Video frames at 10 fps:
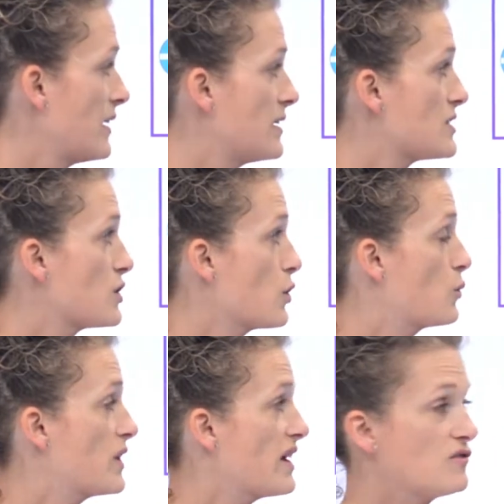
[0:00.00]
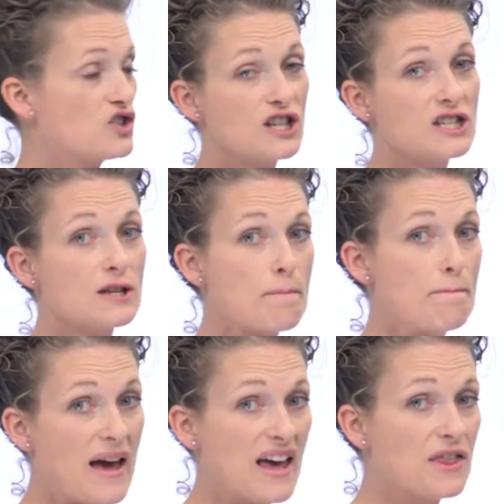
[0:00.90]
So we have just
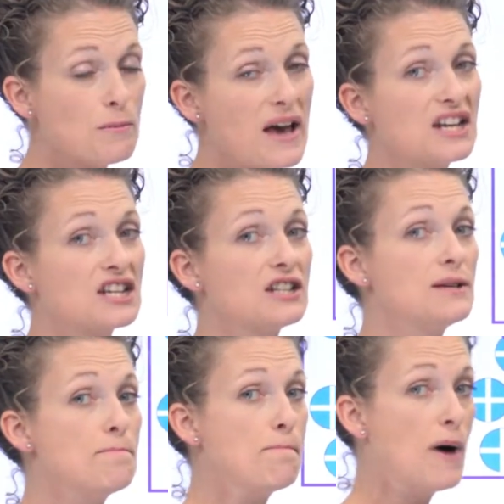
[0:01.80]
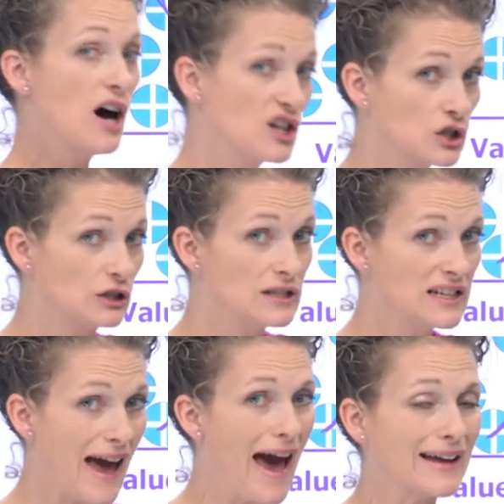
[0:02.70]
mathematically modeled
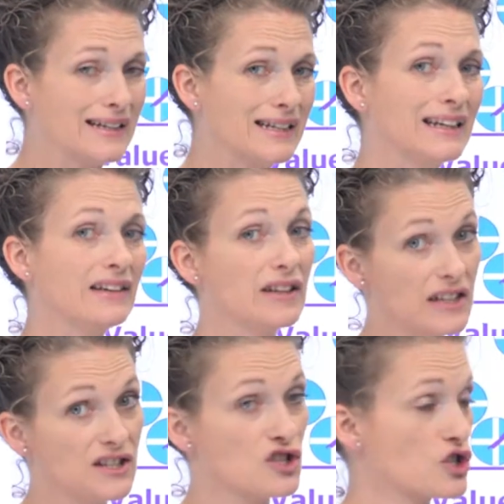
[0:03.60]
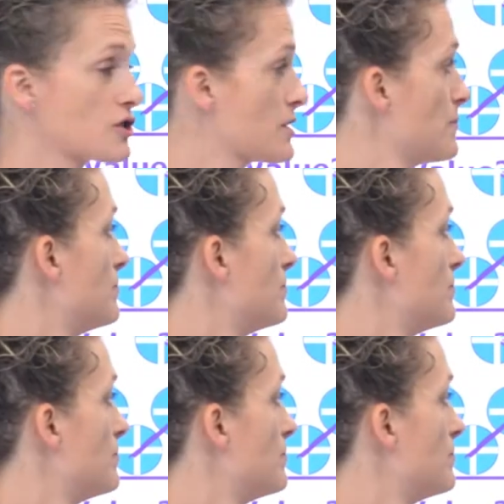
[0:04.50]
adding integers.